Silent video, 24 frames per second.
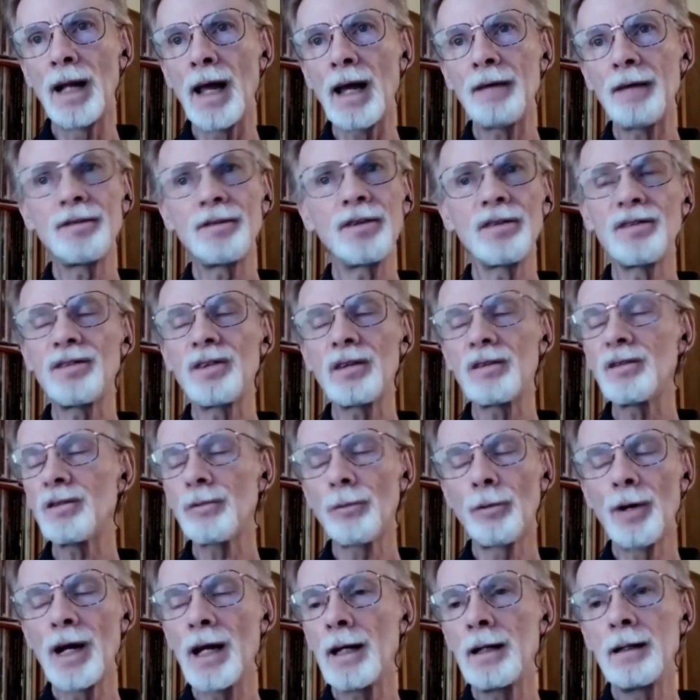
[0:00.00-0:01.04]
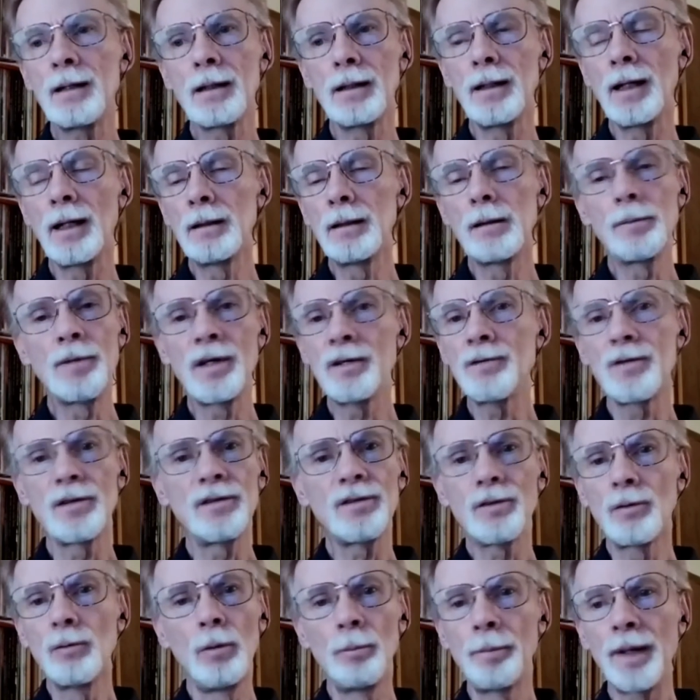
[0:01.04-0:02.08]
after 6th grade elementary
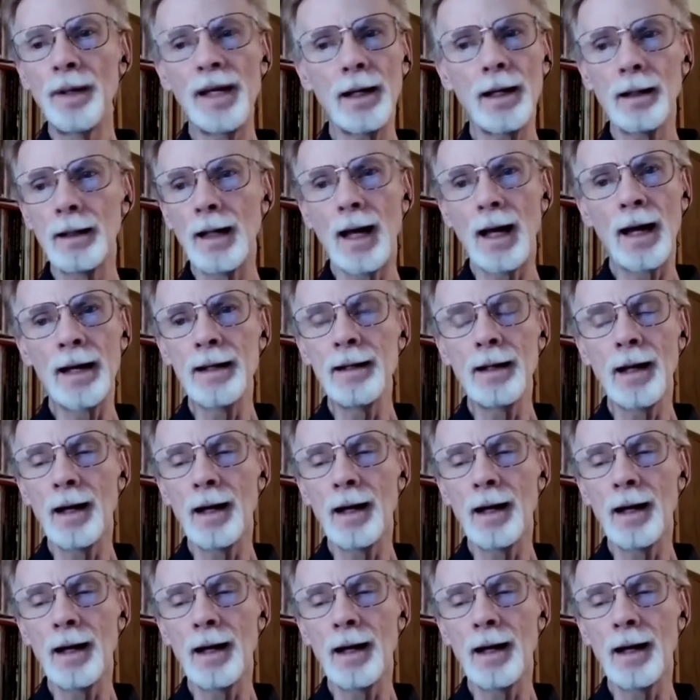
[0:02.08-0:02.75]
school band, I